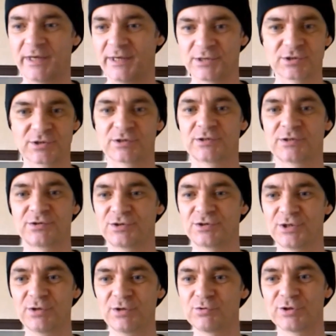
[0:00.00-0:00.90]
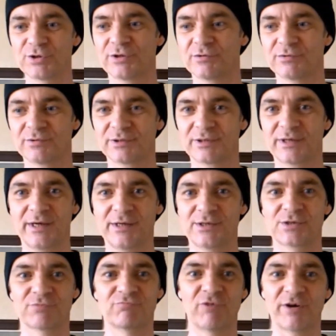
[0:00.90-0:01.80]
kids, children and
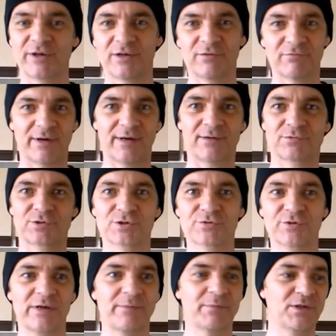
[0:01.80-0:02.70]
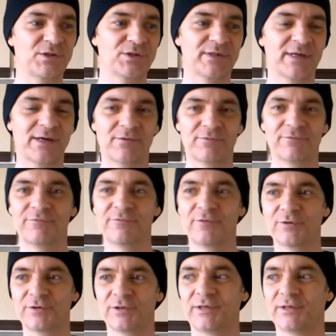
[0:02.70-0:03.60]
kids running around screaming and shouting,
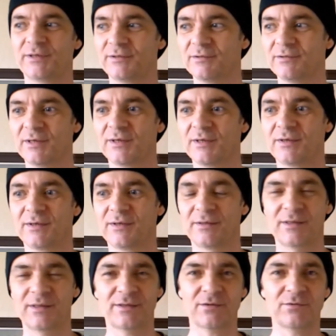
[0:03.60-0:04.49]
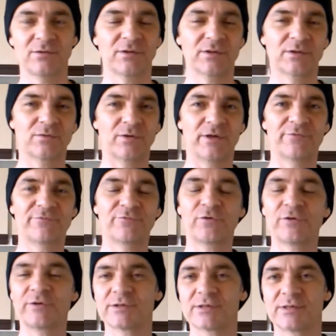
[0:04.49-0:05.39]
fighting, and they don't like it. It
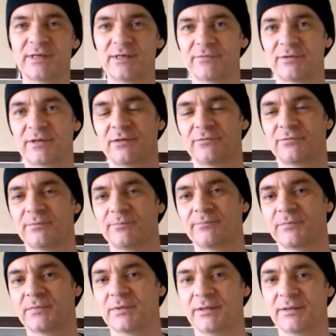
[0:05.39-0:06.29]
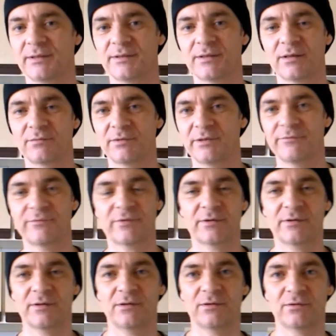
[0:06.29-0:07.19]
frightens the death out of them, and they don't live
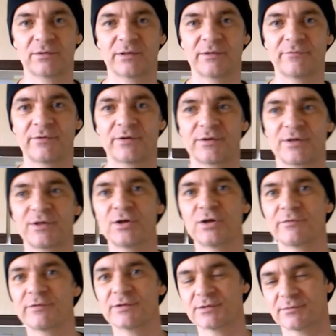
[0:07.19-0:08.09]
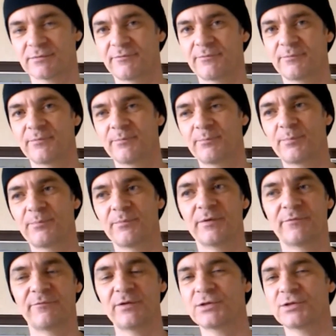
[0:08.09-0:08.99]
very long. They're very nervous
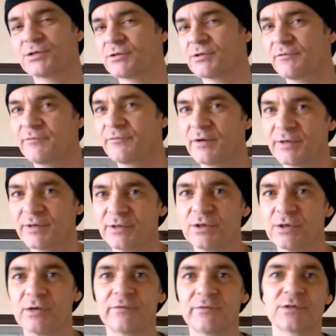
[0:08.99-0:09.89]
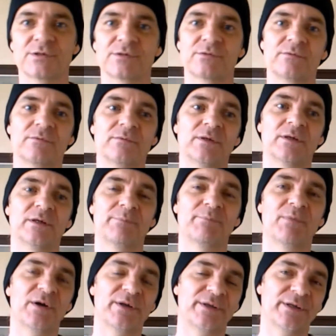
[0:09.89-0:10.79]
finches are very nervous
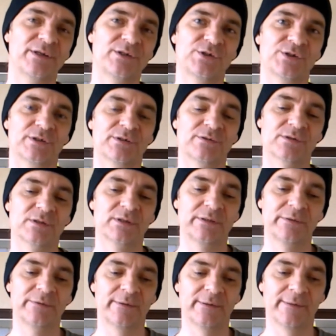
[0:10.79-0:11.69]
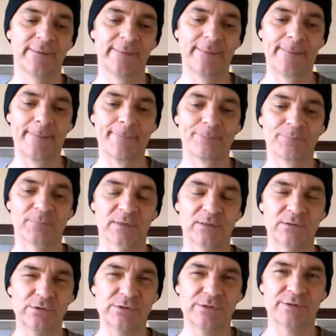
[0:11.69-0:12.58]
like, by nature, so
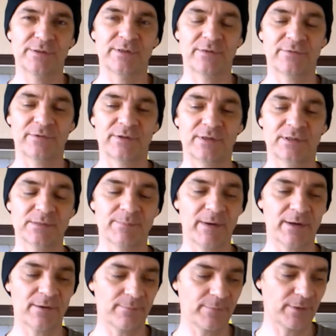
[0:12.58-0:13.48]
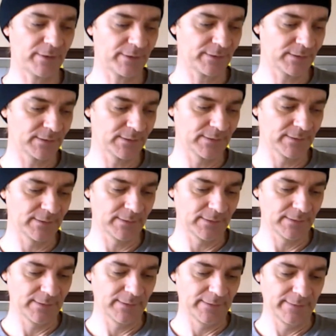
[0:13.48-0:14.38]
it's just another thing to bear in mind.
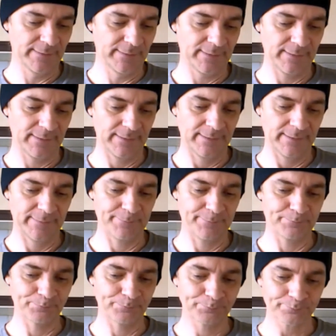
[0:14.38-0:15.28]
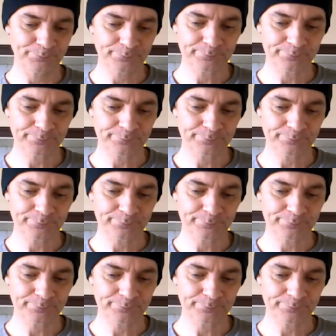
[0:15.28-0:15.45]
Um,